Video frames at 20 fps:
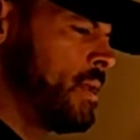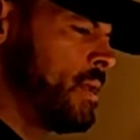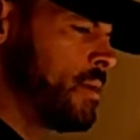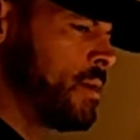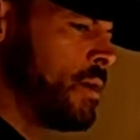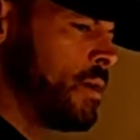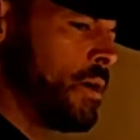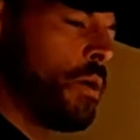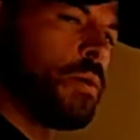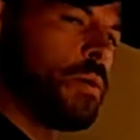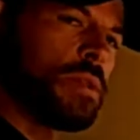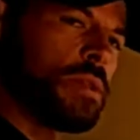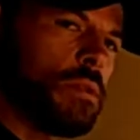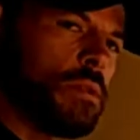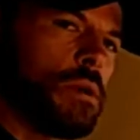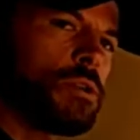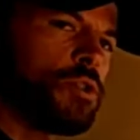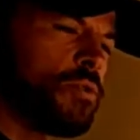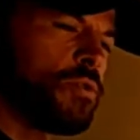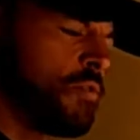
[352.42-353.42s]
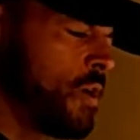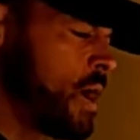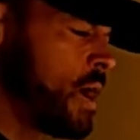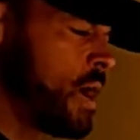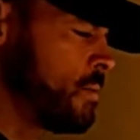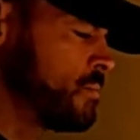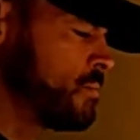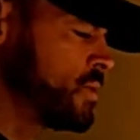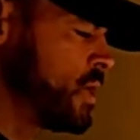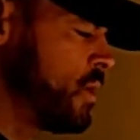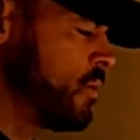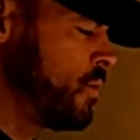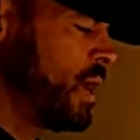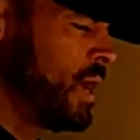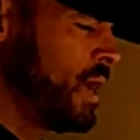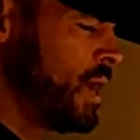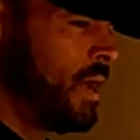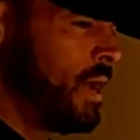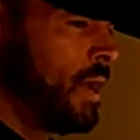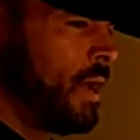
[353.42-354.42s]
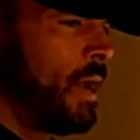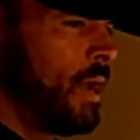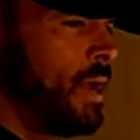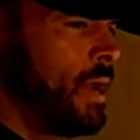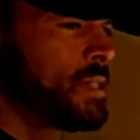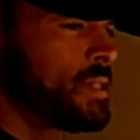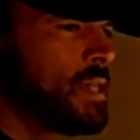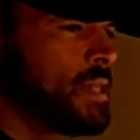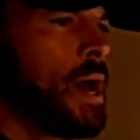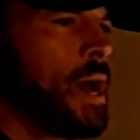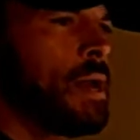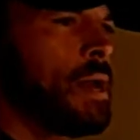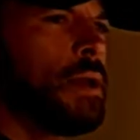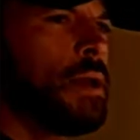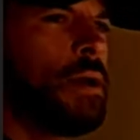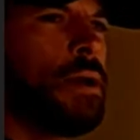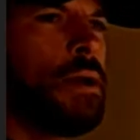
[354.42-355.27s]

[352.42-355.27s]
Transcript: you can go with a larger frame. So it's not